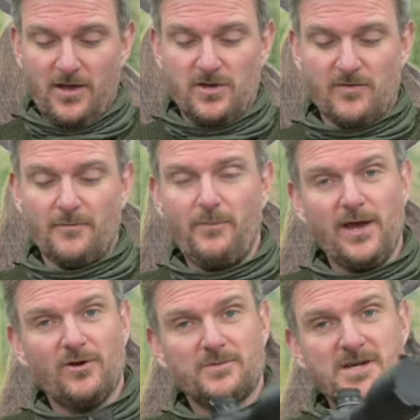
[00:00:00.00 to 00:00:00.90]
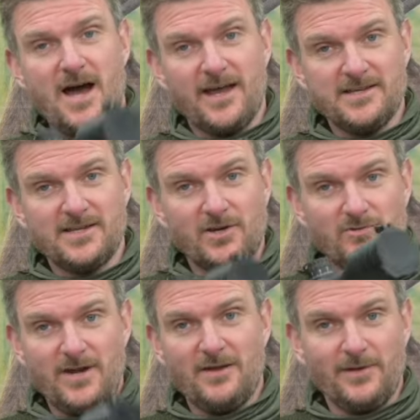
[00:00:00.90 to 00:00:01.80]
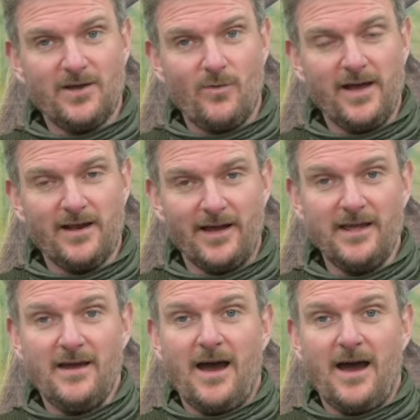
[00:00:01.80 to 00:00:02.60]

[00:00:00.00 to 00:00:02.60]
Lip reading: you can pick up targets incredibly quickly,